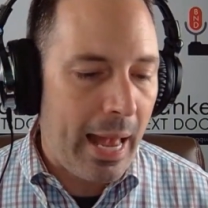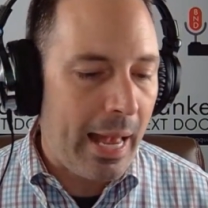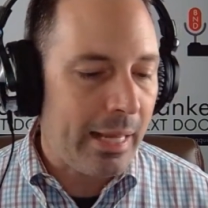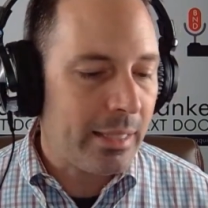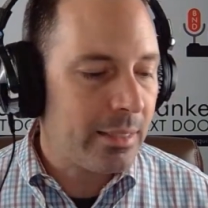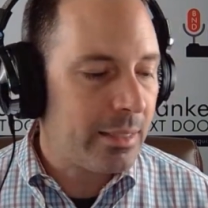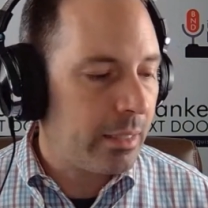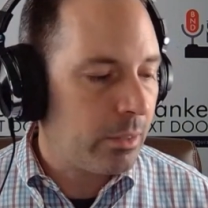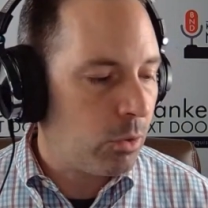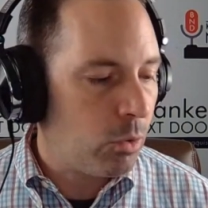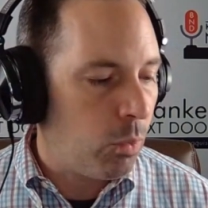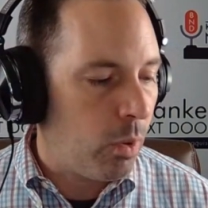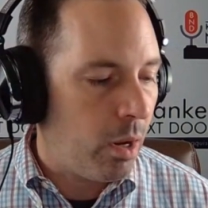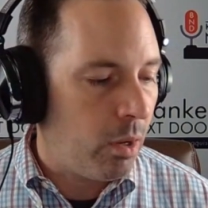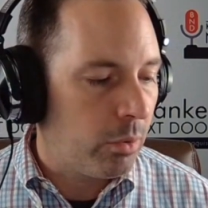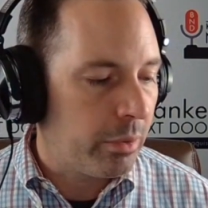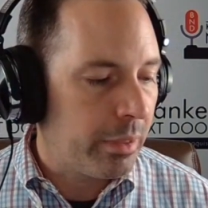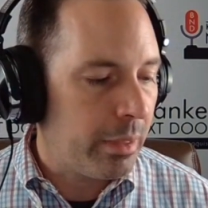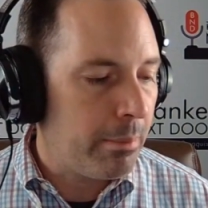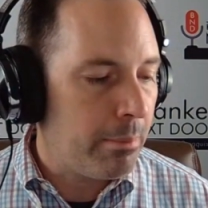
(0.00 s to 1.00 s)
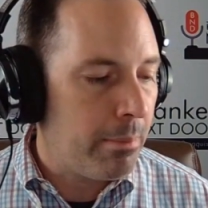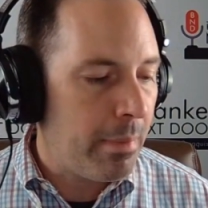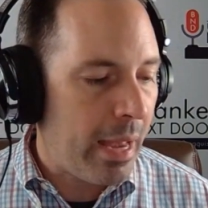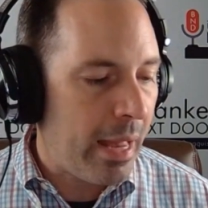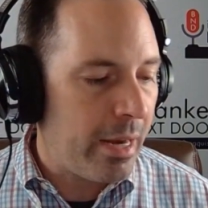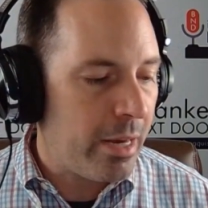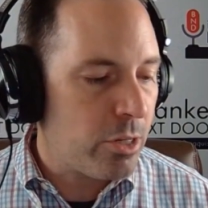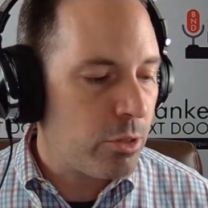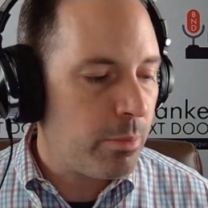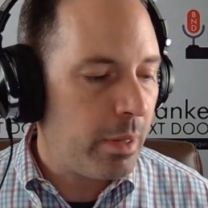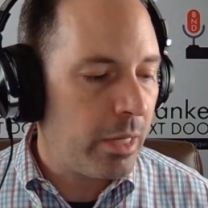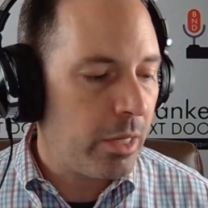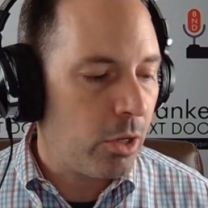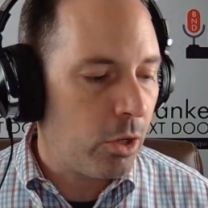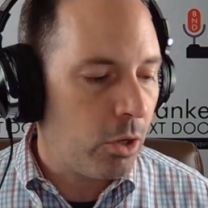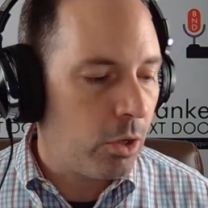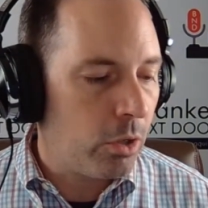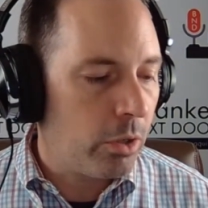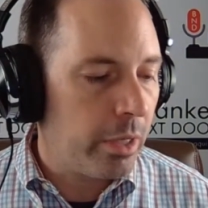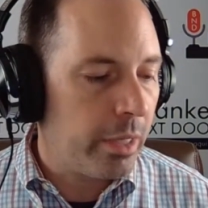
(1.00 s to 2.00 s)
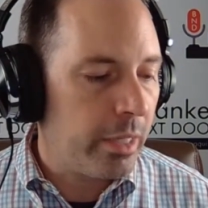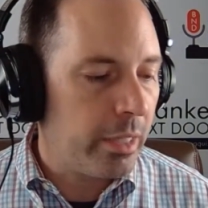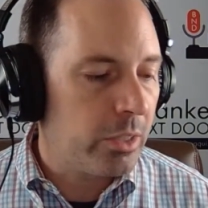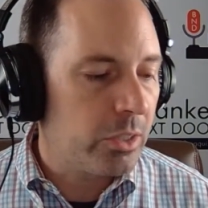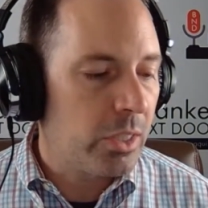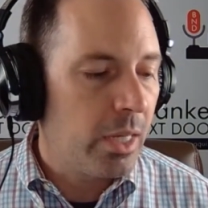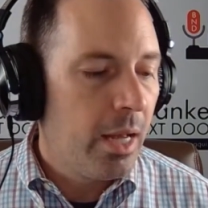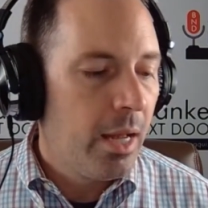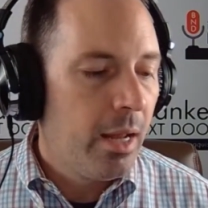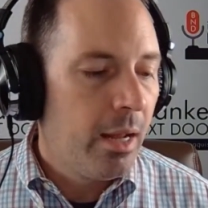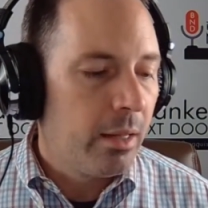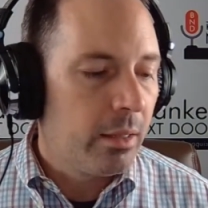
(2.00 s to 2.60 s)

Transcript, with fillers: asset quality, management, earnings,